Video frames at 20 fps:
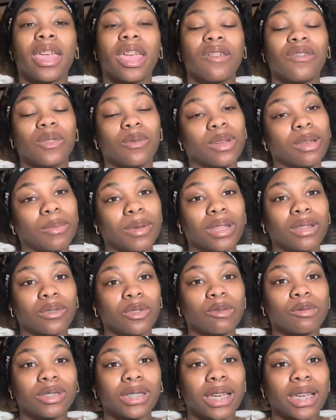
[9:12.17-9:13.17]
If you want to be in the
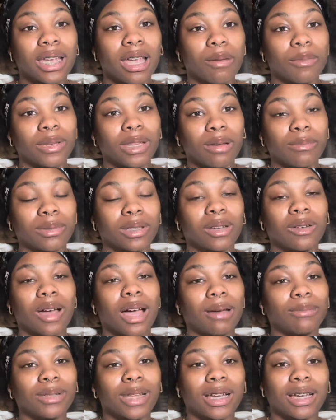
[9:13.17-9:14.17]
group chat, comment down below.
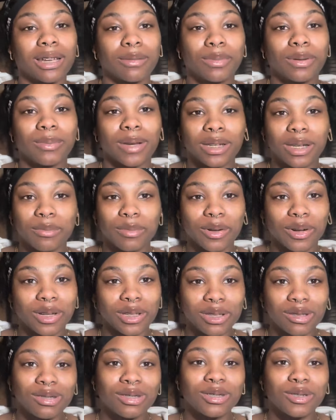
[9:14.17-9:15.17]
I'm not going to put my number
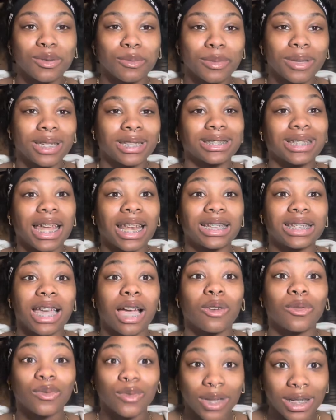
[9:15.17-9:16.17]
on YouTube because that is
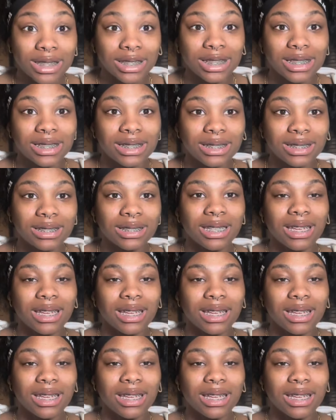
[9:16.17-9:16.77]
outrageous.